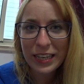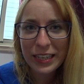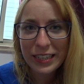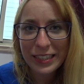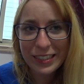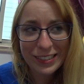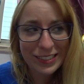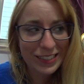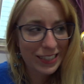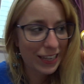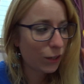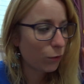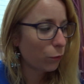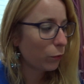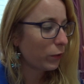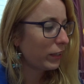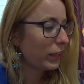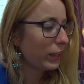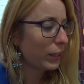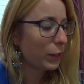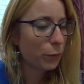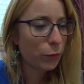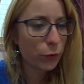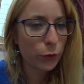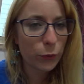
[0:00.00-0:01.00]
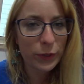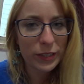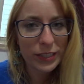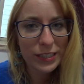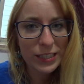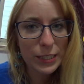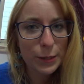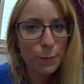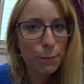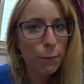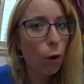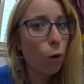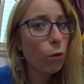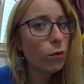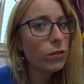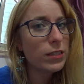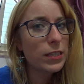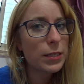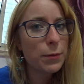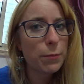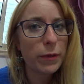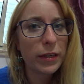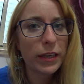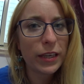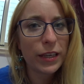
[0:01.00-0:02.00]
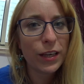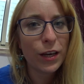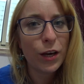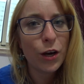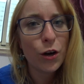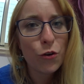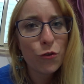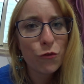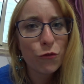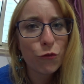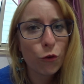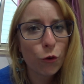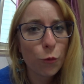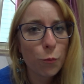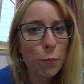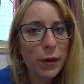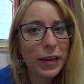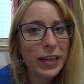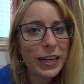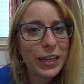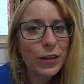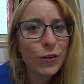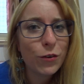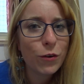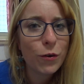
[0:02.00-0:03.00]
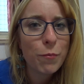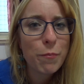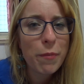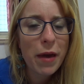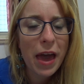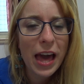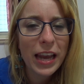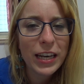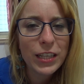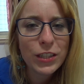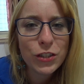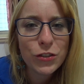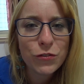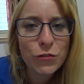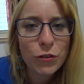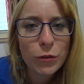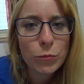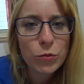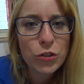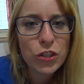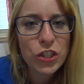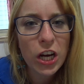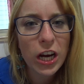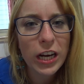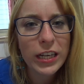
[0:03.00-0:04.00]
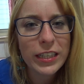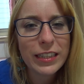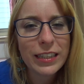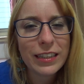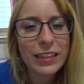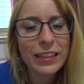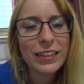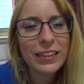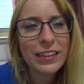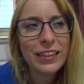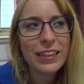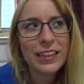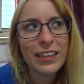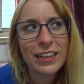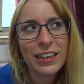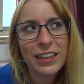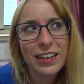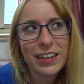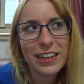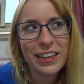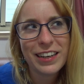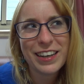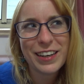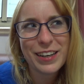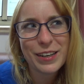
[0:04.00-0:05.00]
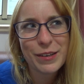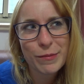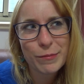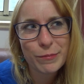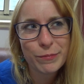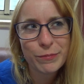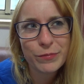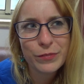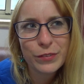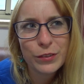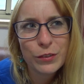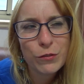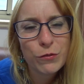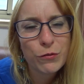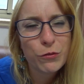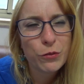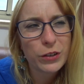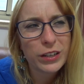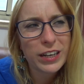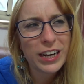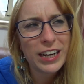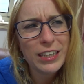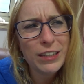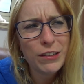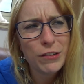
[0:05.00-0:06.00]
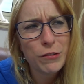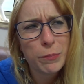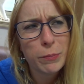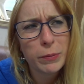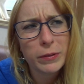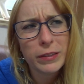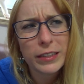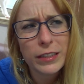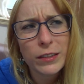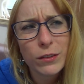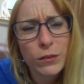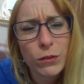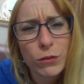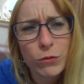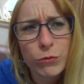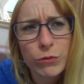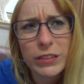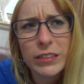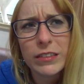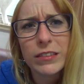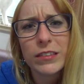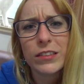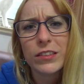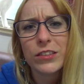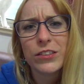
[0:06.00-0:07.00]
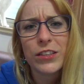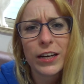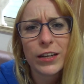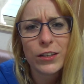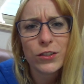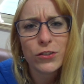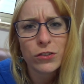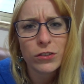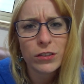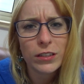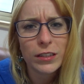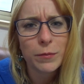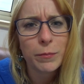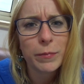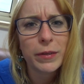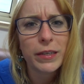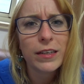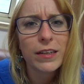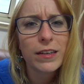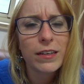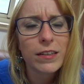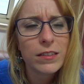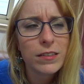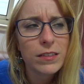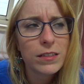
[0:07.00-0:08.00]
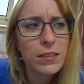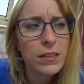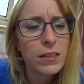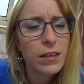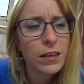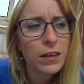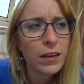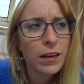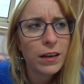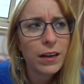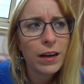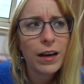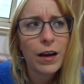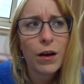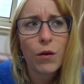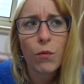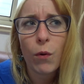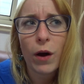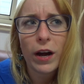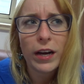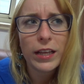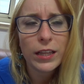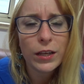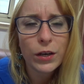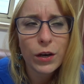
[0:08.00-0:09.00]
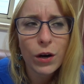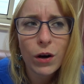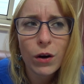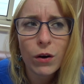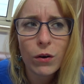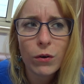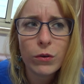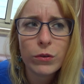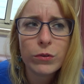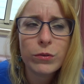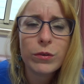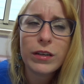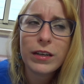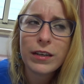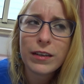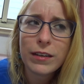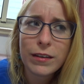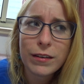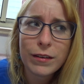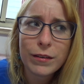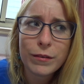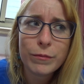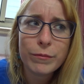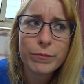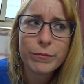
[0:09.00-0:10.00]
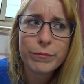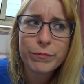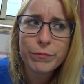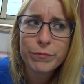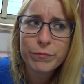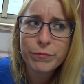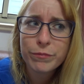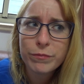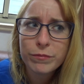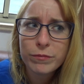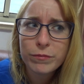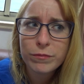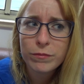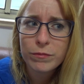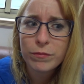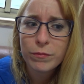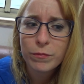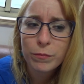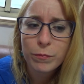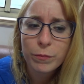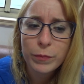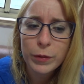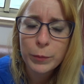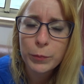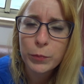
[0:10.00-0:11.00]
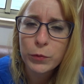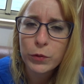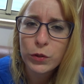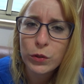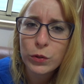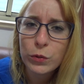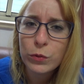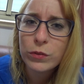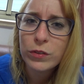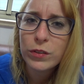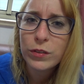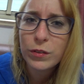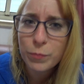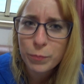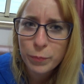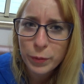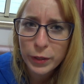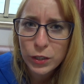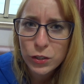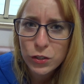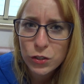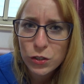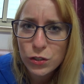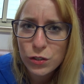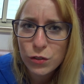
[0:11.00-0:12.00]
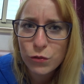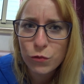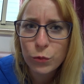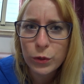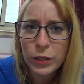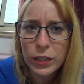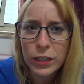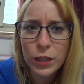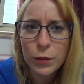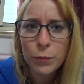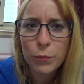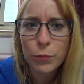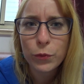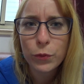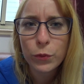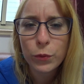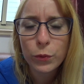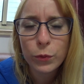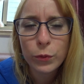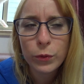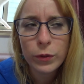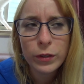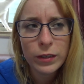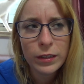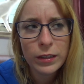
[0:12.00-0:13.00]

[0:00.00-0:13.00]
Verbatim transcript: is that Winnie the Pooh is supposed to be forbidden or banished from China. For kind of political reasons actually, because a while ago people used pictures of Winnie the Pooh